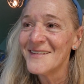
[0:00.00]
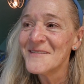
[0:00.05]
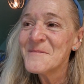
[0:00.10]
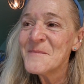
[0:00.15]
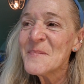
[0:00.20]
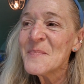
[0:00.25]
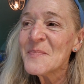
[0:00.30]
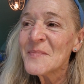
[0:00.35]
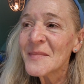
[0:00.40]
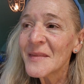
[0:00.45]

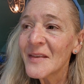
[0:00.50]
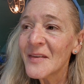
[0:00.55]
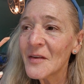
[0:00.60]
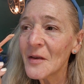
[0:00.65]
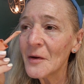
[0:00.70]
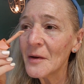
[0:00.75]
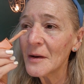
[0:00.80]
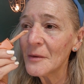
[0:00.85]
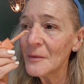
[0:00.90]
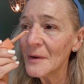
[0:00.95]
So
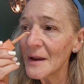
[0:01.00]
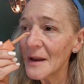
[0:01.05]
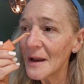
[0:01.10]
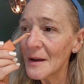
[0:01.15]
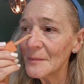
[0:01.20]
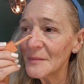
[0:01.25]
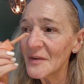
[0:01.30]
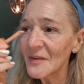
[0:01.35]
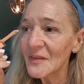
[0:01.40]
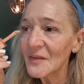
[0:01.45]
anyway,
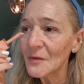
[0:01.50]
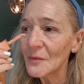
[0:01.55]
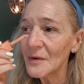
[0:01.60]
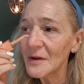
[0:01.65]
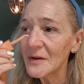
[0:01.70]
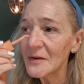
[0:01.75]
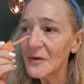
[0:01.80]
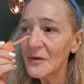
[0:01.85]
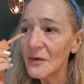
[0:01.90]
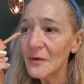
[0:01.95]
I'm just
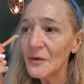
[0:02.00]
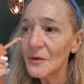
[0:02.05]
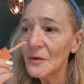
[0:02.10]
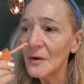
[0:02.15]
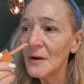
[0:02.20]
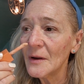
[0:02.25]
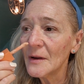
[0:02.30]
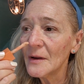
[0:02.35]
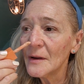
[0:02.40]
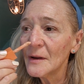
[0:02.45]
going
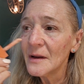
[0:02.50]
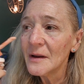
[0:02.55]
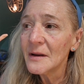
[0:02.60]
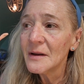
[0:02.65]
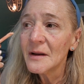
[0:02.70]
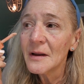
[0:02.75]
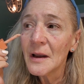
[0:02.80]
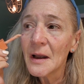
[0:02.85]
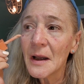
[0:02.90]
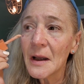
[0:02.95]
to
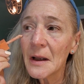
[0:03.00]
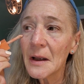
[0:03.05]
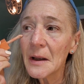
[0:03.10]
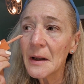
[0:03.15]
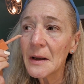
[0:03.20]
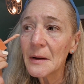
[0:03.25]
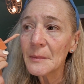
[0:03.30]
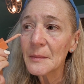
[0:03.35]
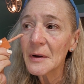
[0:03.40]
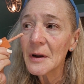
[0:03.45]

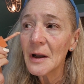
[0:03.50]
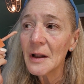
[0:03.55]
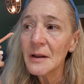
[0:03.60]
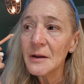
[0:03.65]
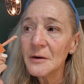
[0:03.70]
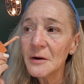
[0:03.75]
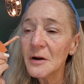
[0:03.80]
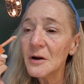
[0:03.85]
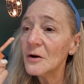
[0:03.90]
color